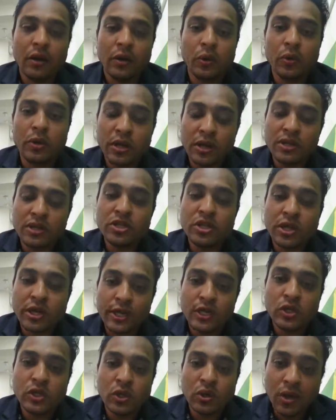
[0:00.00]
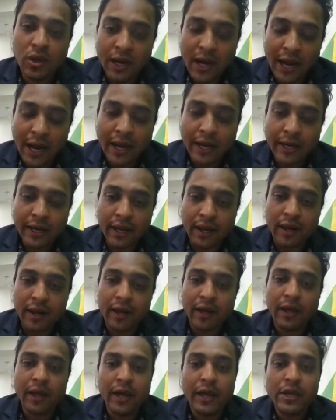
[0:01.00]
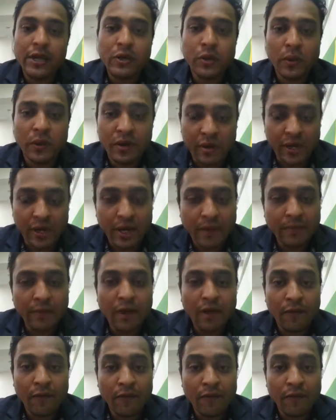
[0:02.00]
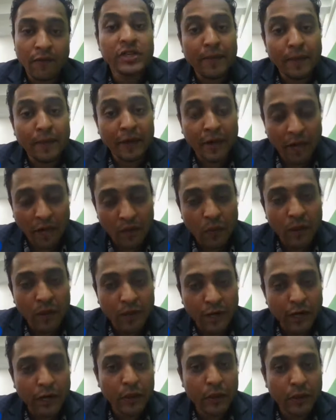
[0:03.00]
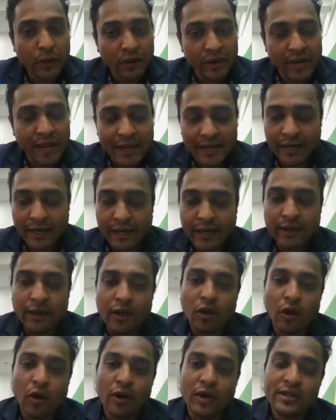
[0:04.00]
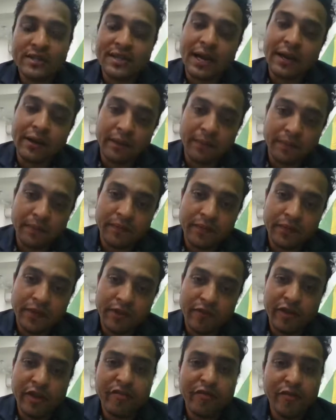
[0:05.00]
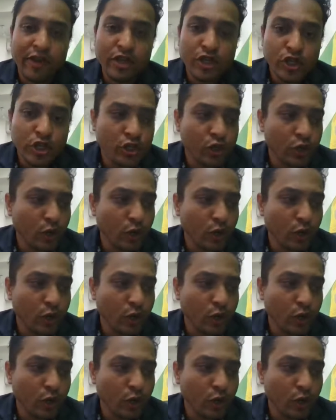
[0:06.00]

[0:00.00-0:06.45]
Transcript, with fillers: to nurture his or her idea into a dream which can be converted into a reality or a startup we have venture